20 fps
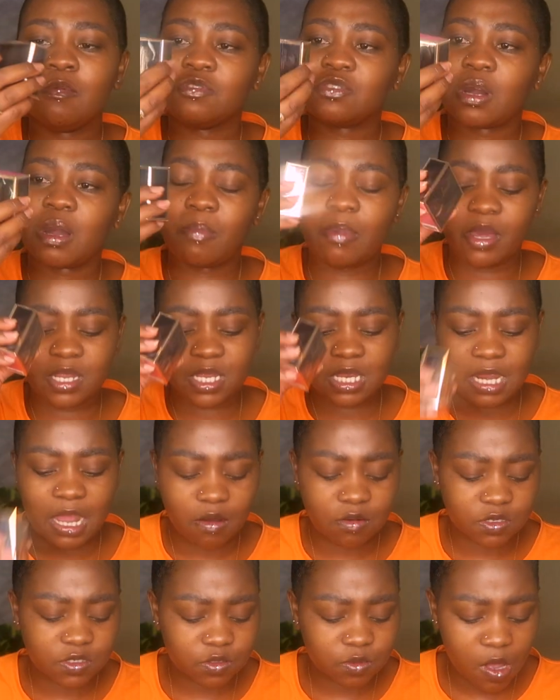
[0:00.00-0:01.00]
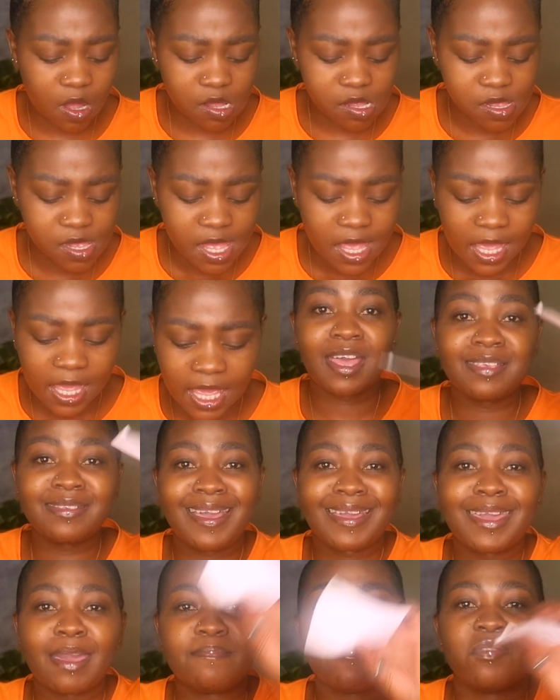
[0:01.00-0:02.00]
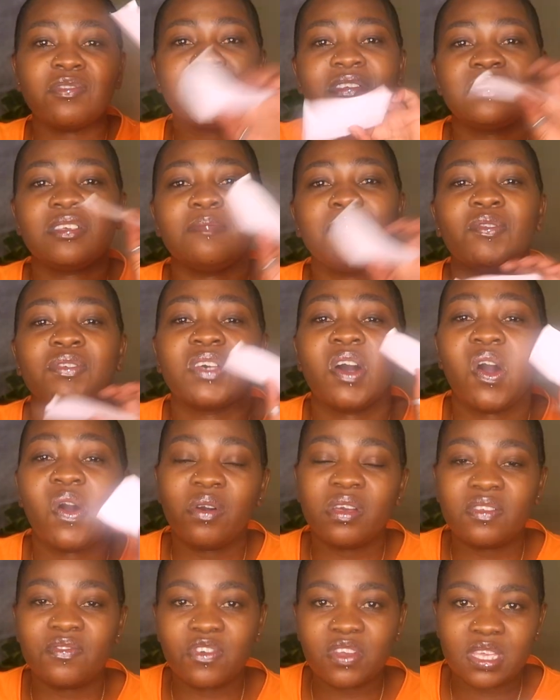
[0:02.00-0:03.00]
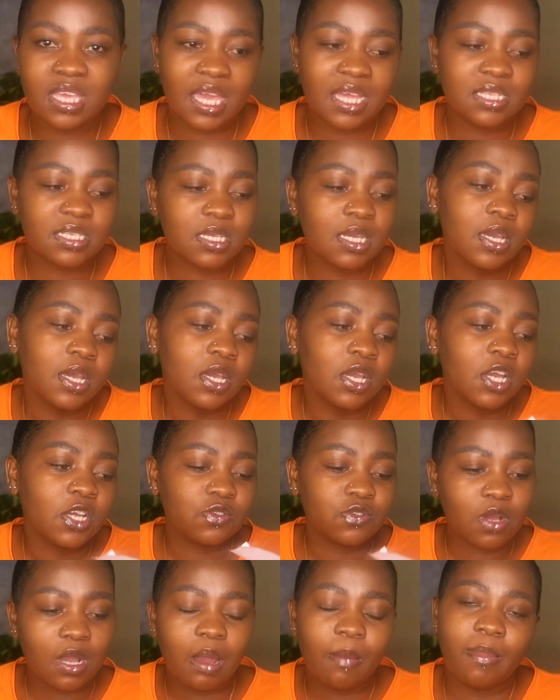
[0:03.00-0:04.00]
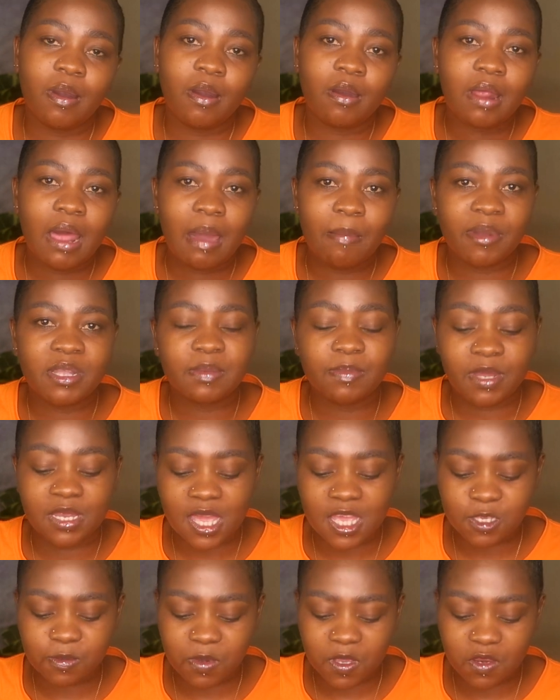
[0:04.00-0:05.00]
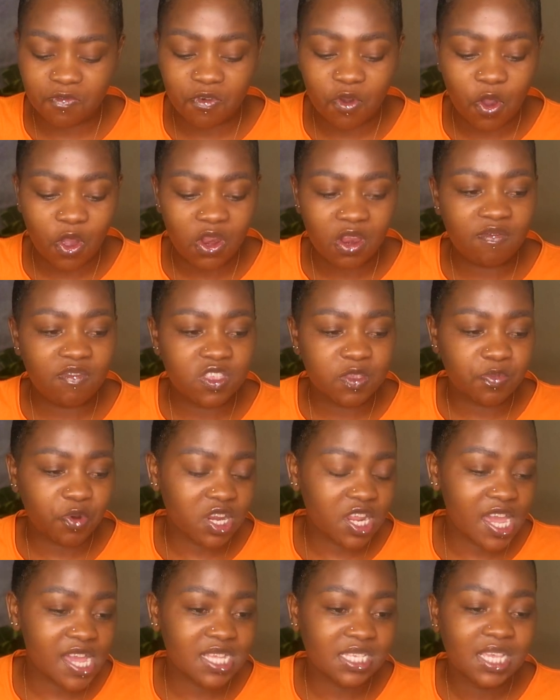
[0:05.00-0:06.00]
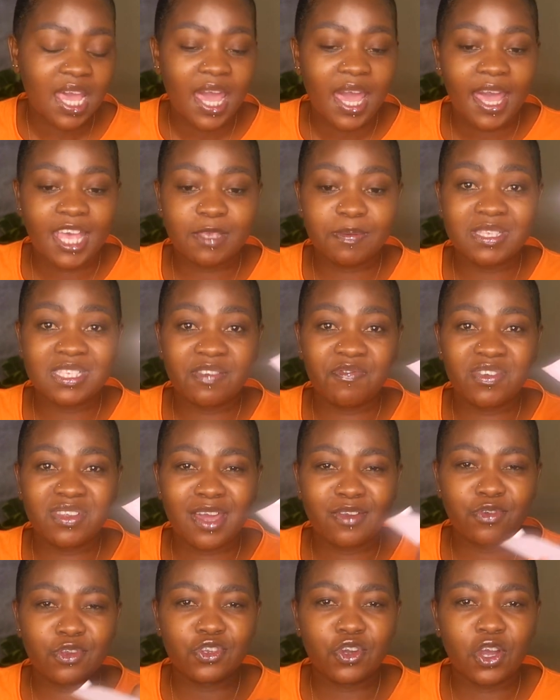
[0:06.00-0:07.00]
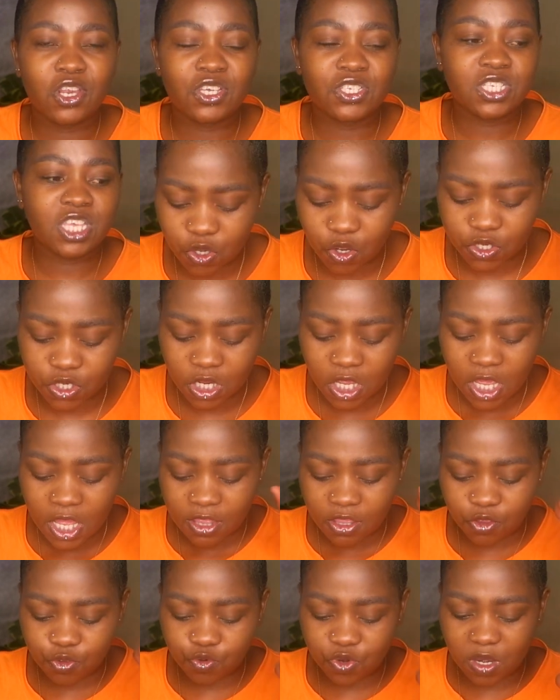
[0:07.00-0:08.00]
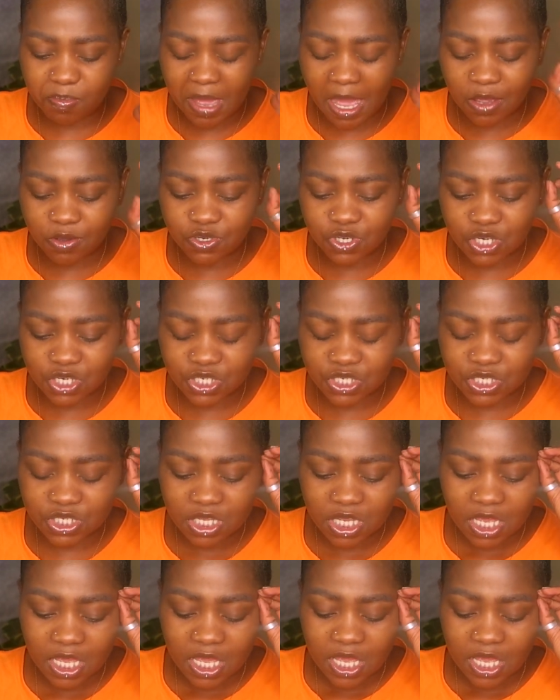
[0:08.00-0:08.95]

We'll talk about it now as well. I see I kept the receipt because I always forget to talk about how much money I spent for all of these products. I spent $700 on the 3 powders,